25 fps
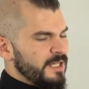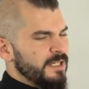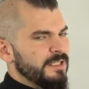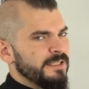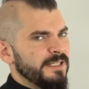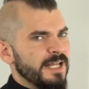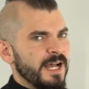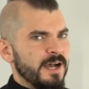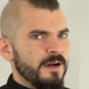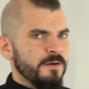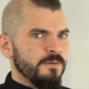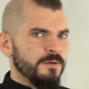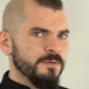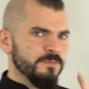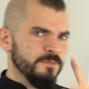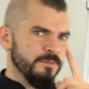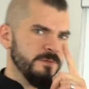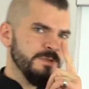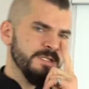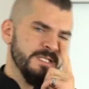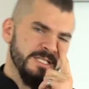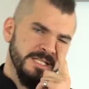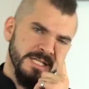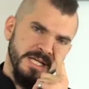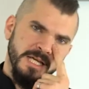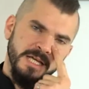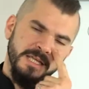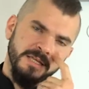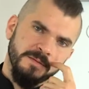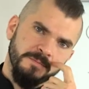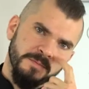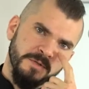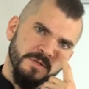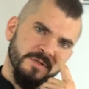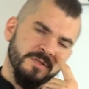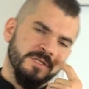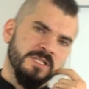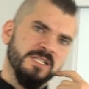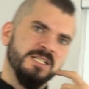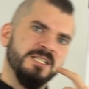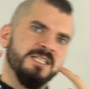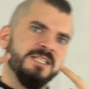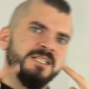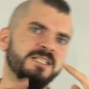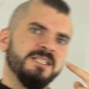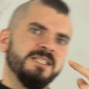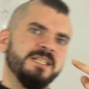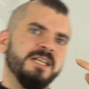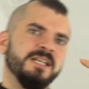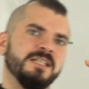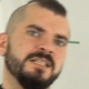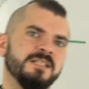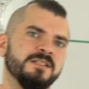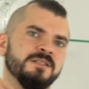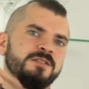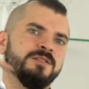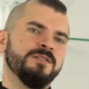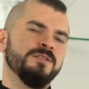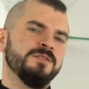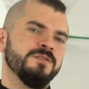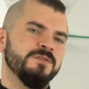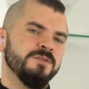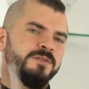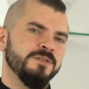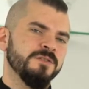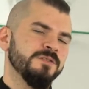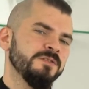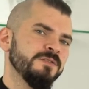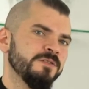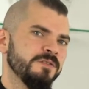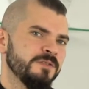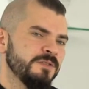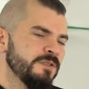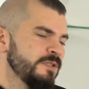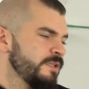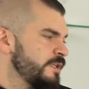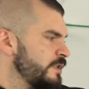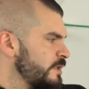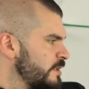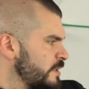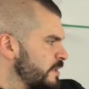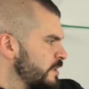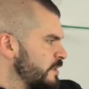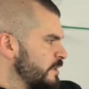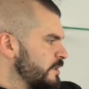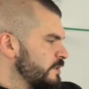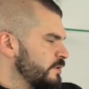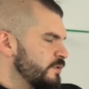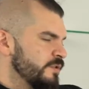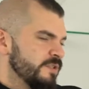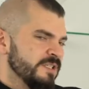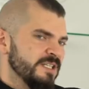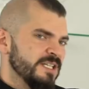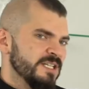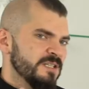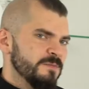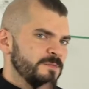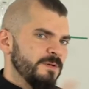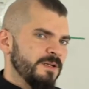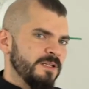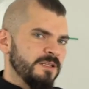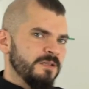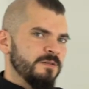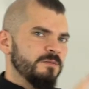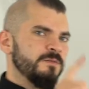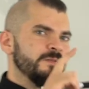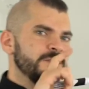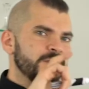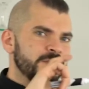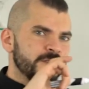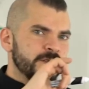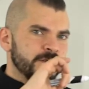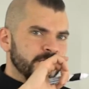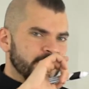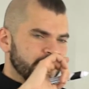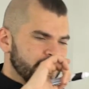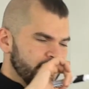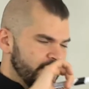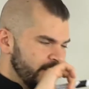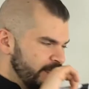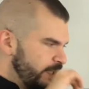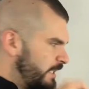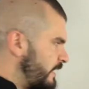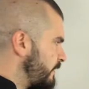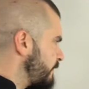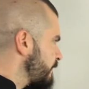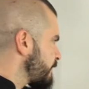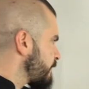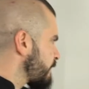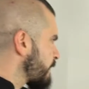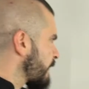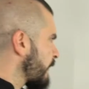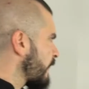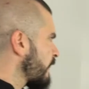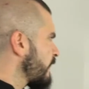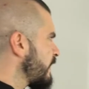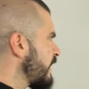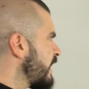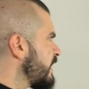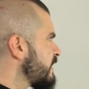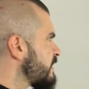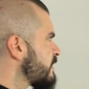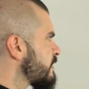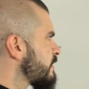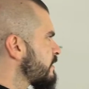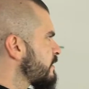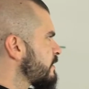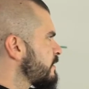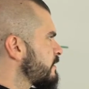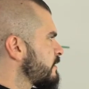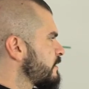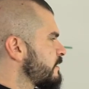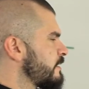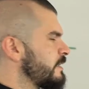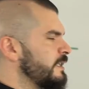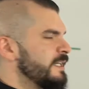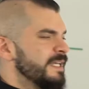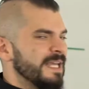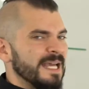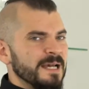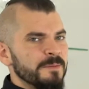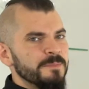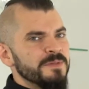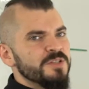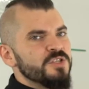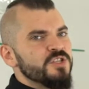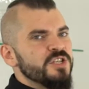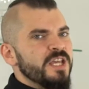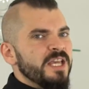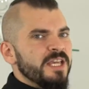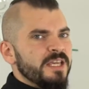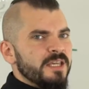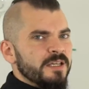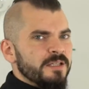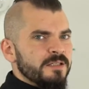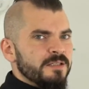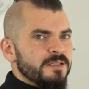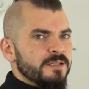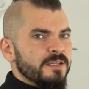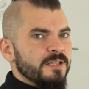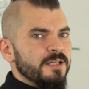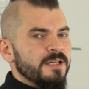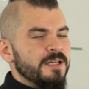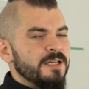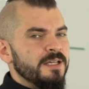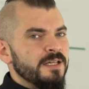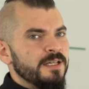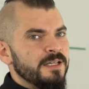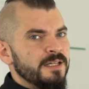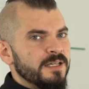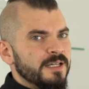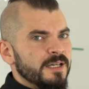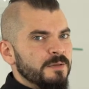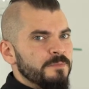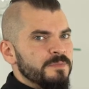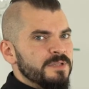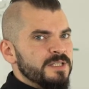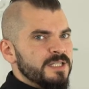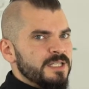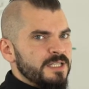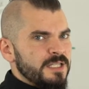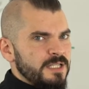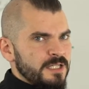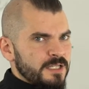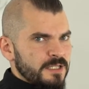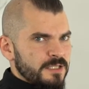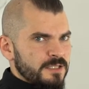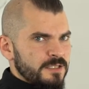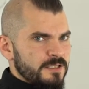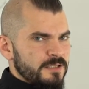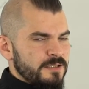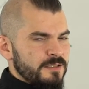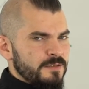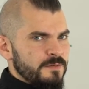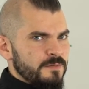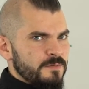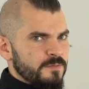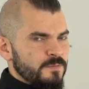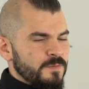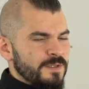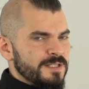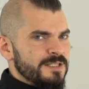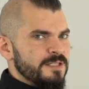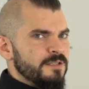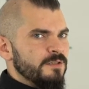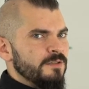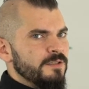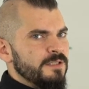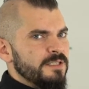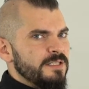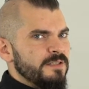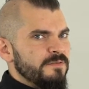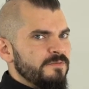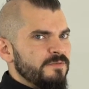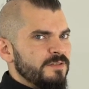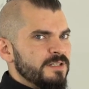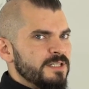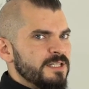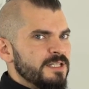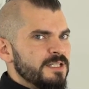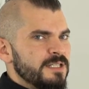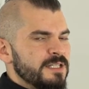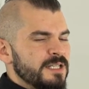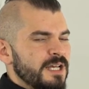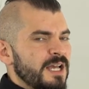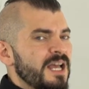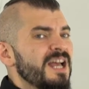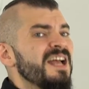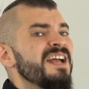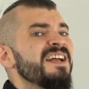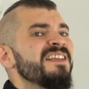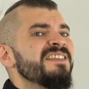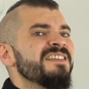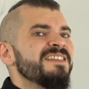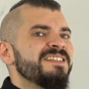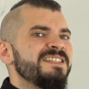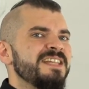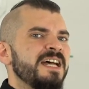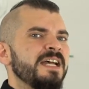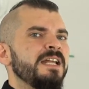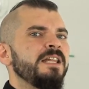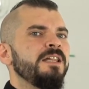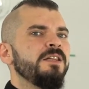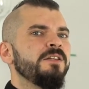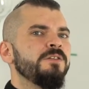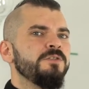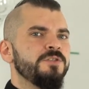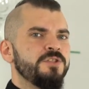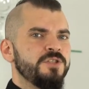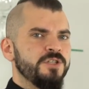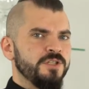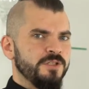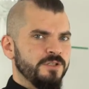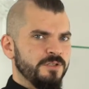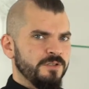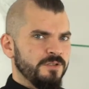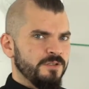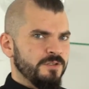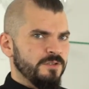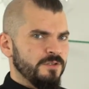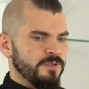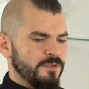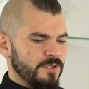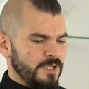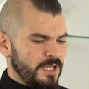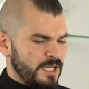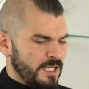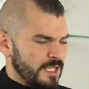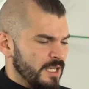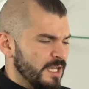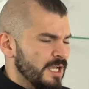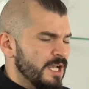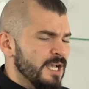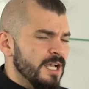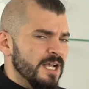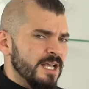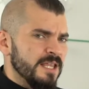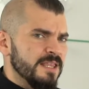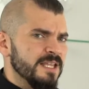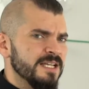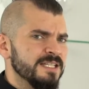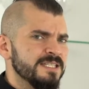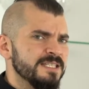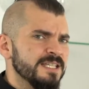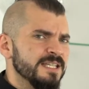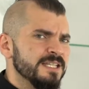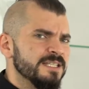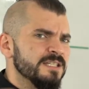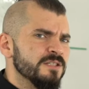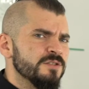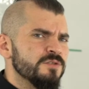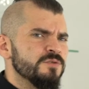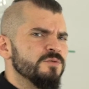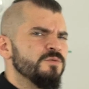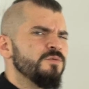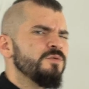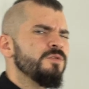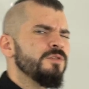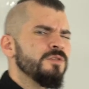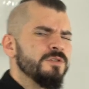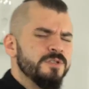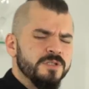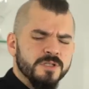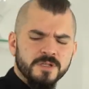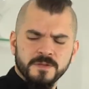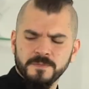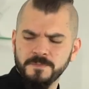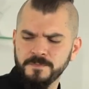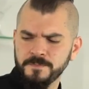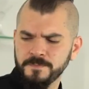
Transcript: Now, what we will say, because this takes us to the next part that I want to talk today, that's it can be shaken, it can be stirred. What's the only difference inside? The dilution. Okay, that takes us to water.